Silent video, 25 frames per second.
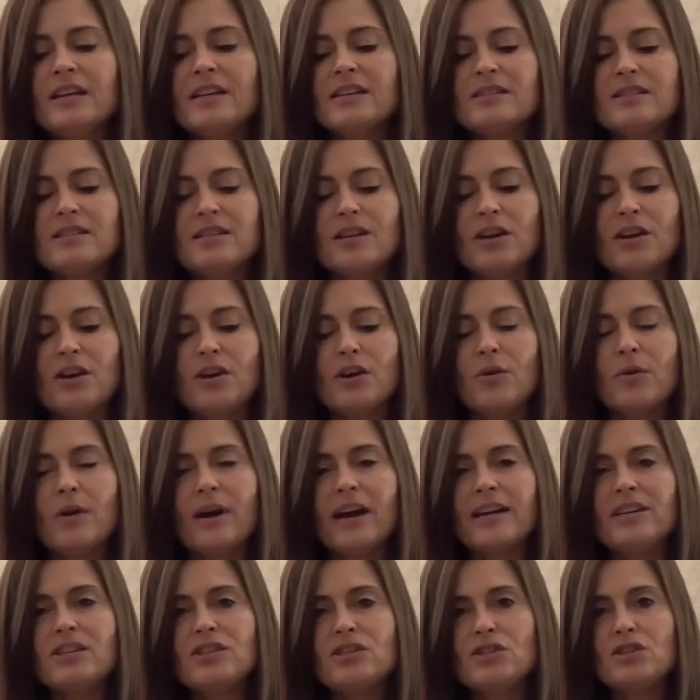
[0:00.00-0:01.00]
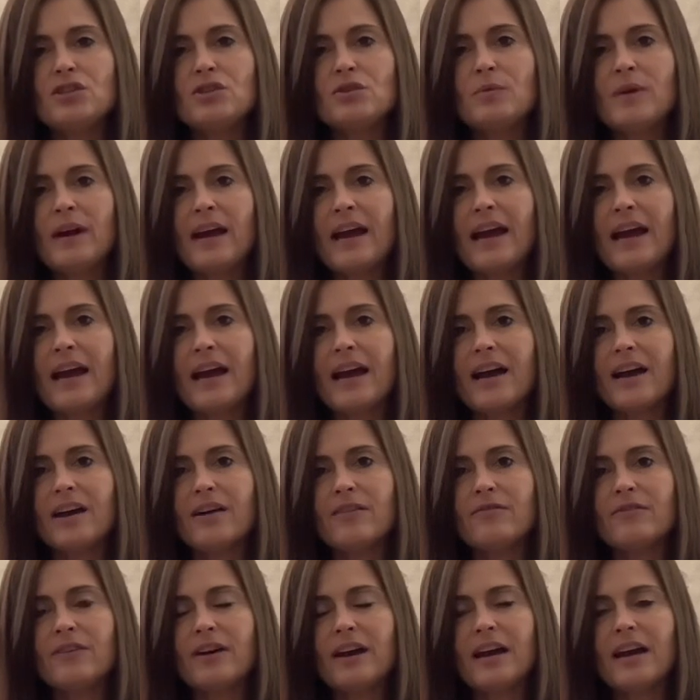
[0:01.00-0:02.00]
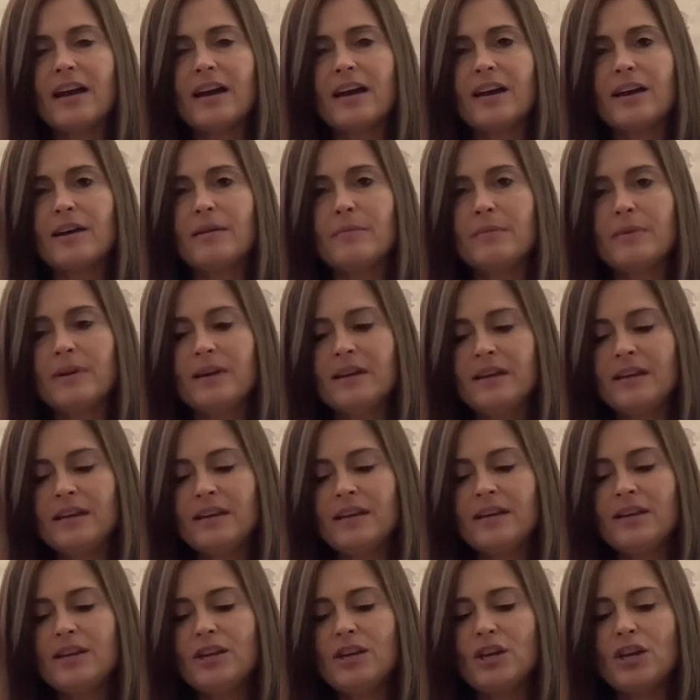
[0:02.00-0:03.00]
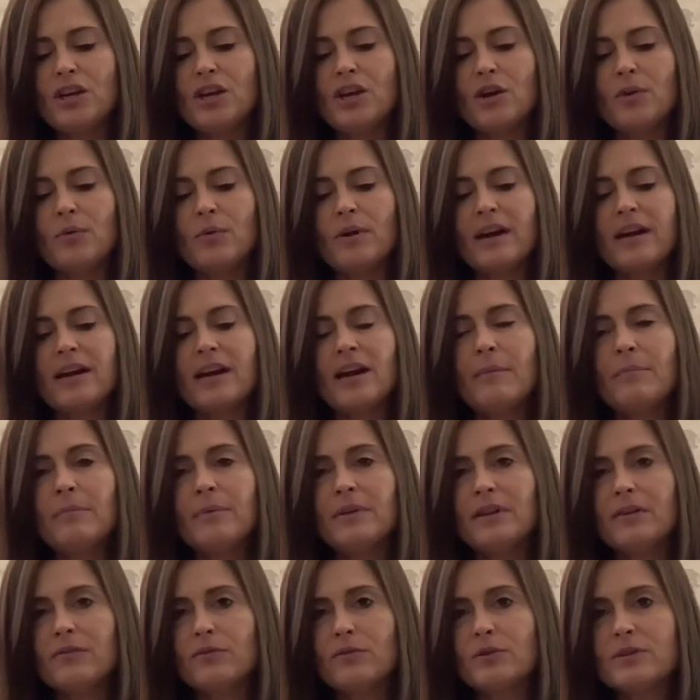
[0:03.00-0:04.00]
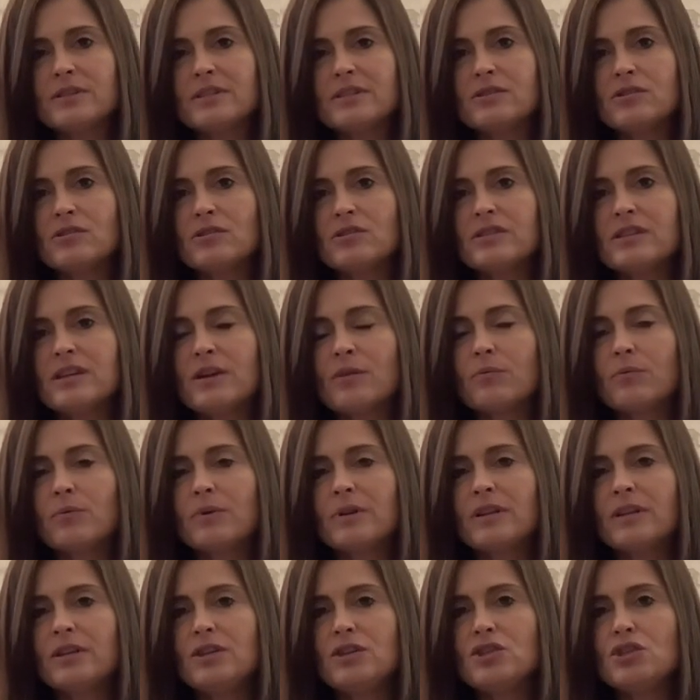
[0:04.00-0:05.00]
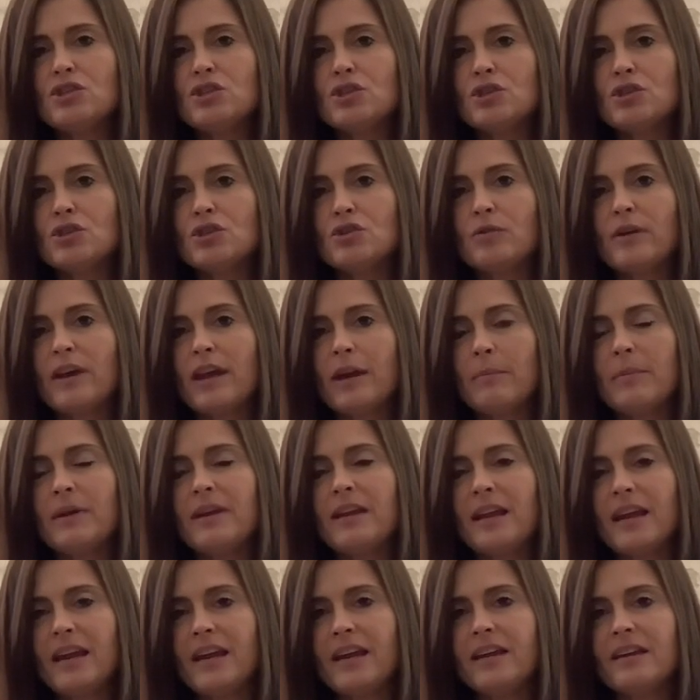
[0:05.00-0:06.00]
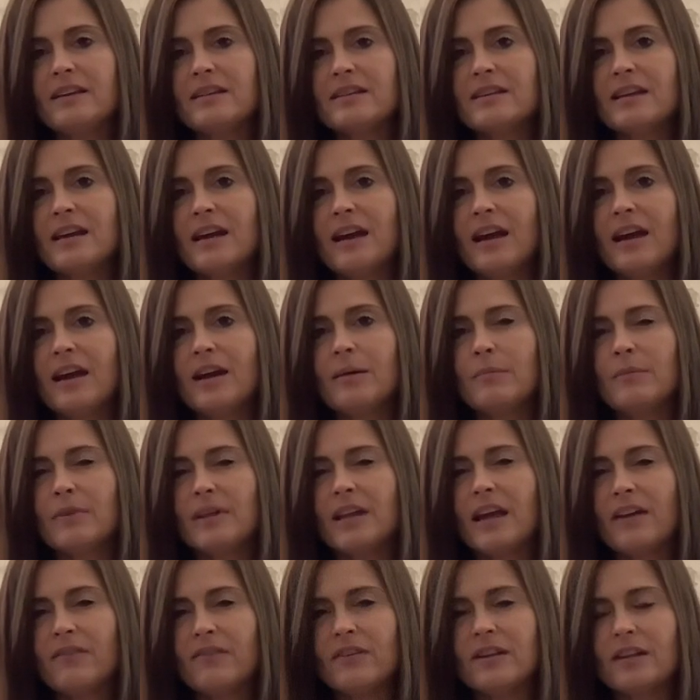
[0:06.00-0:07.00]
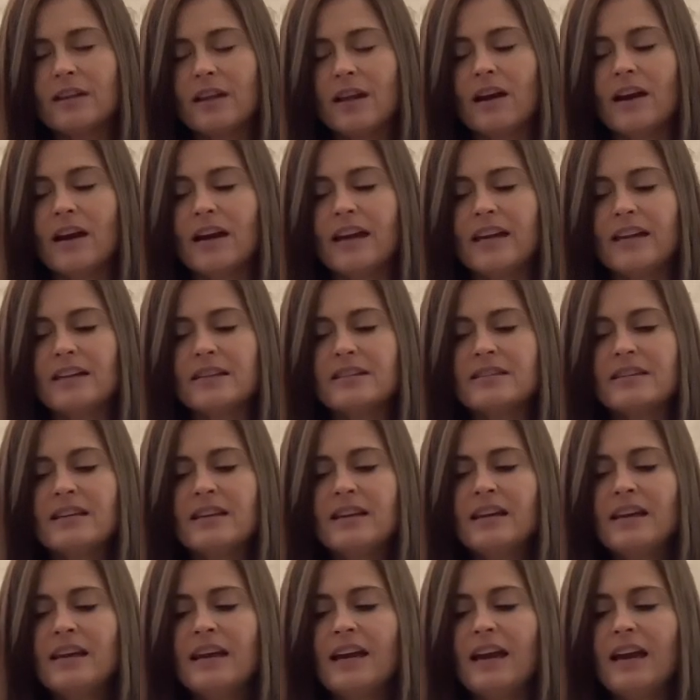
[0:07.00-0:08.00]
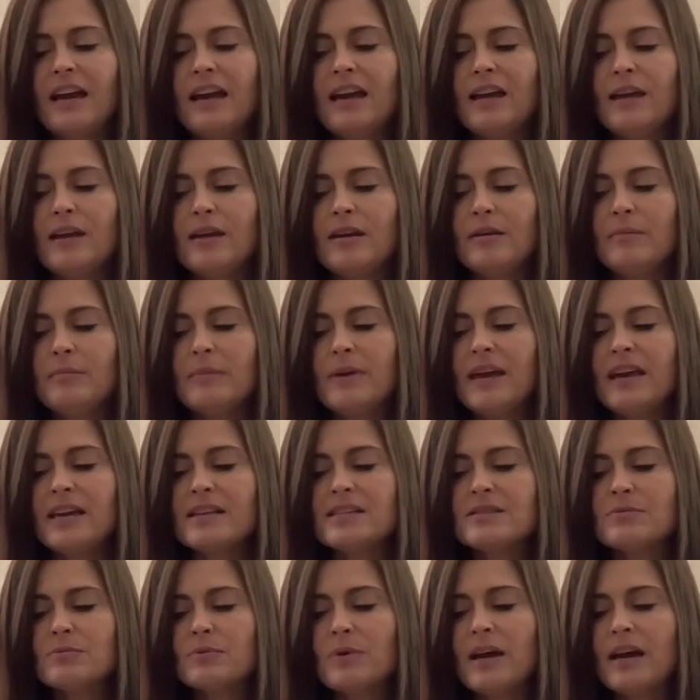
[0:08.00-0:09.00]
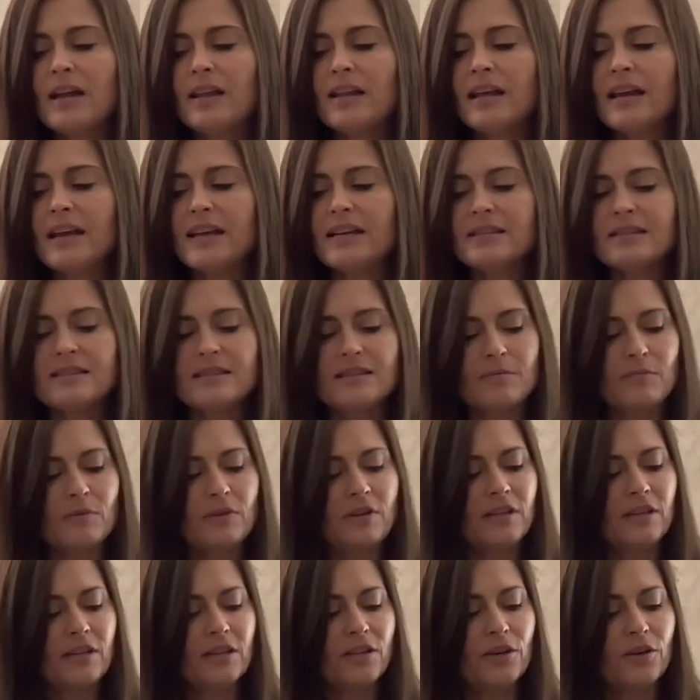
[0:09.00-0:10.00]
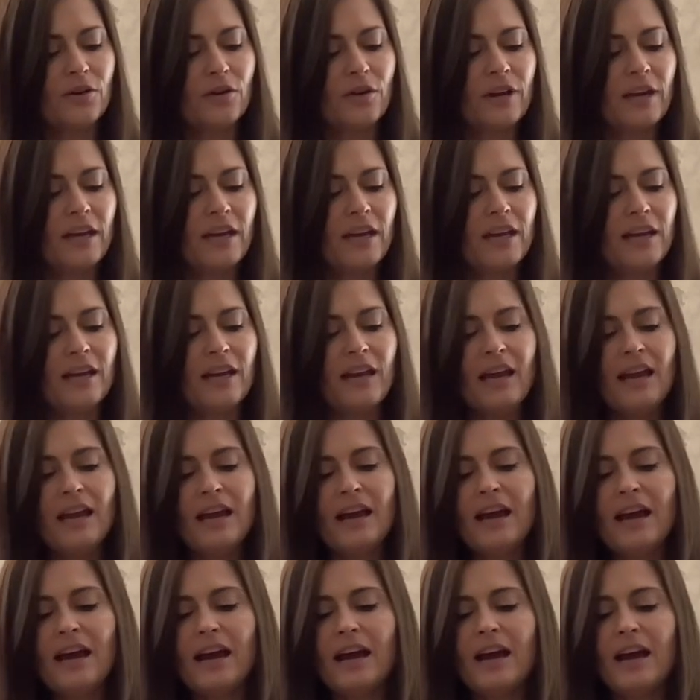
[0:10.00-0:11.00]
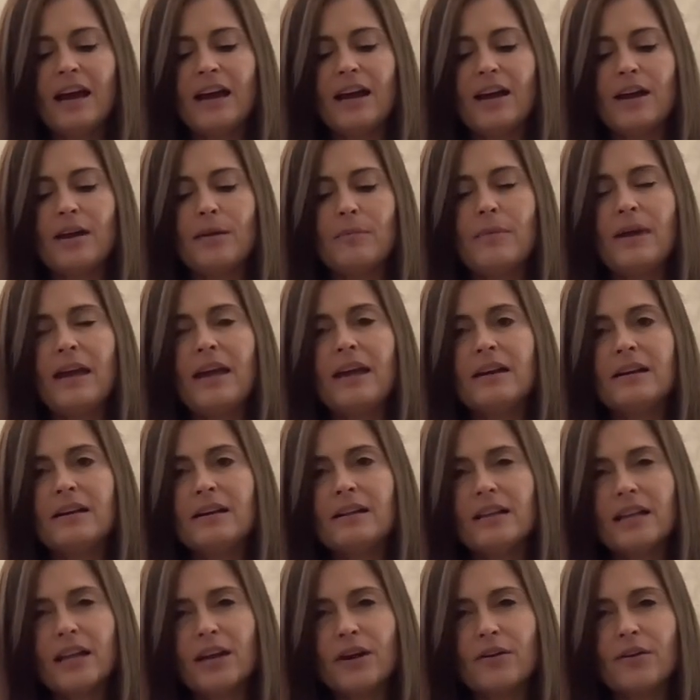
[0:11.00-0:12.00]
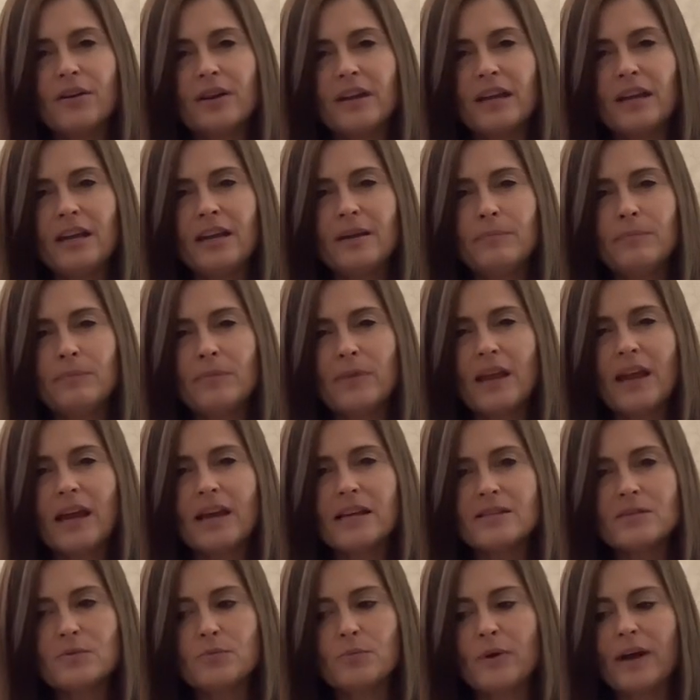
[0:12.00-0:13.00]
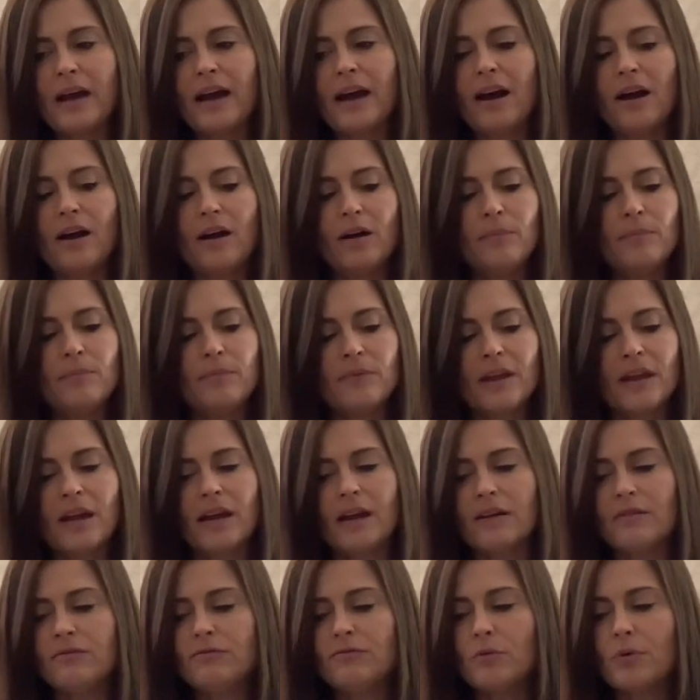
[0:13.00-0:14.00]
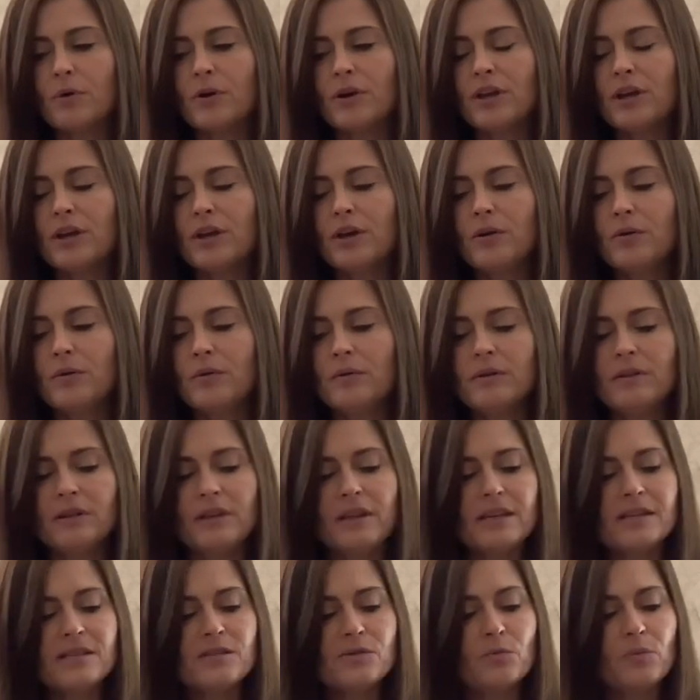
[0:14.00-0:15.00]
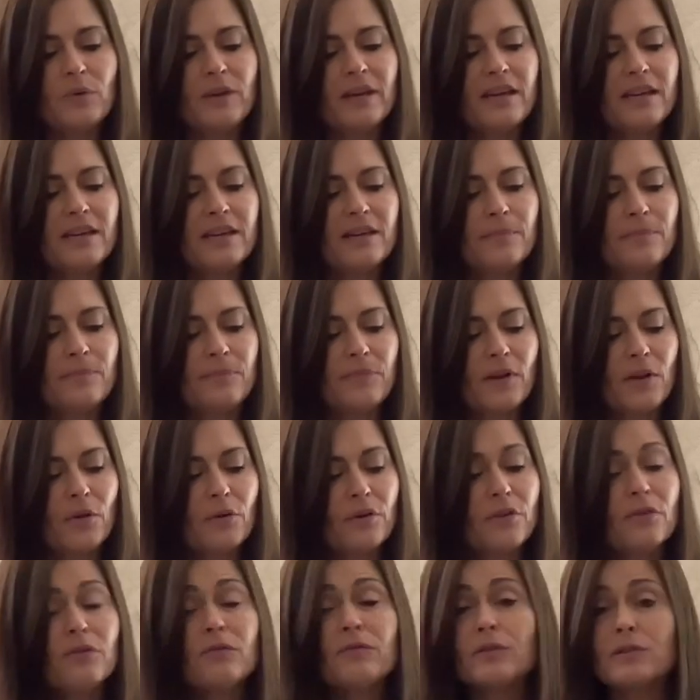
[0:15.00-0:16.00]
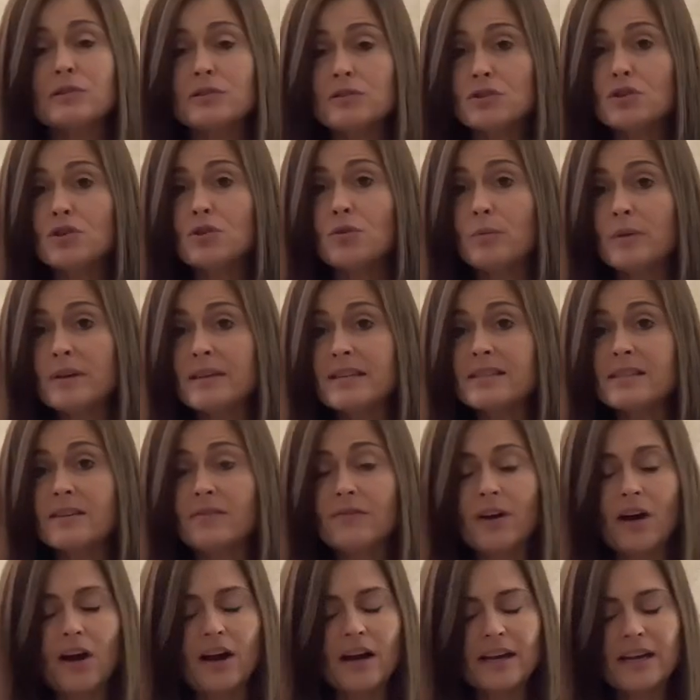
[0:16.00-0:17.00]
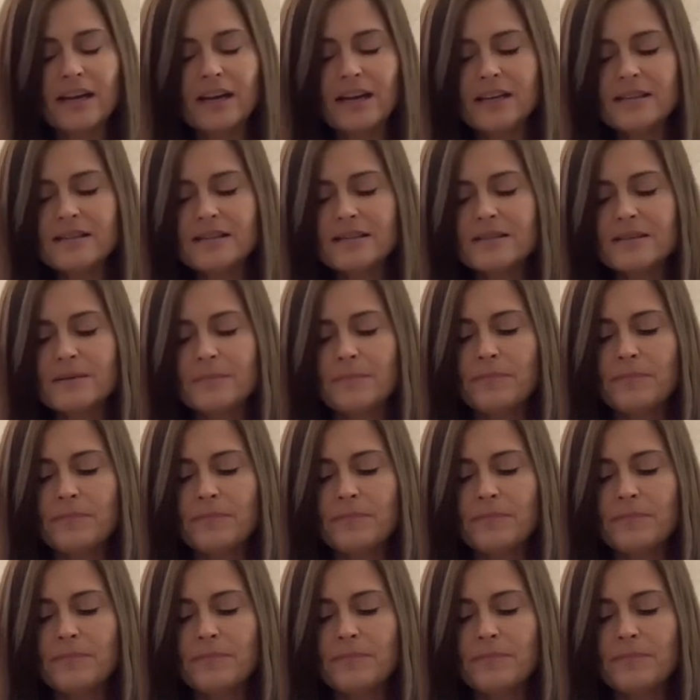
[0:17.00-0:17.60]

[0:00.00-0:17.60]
So I do have a couple of crystals that really do emanate love and light, as well as some clearing and clarity as well for you this week, or the first 2 weeks of August.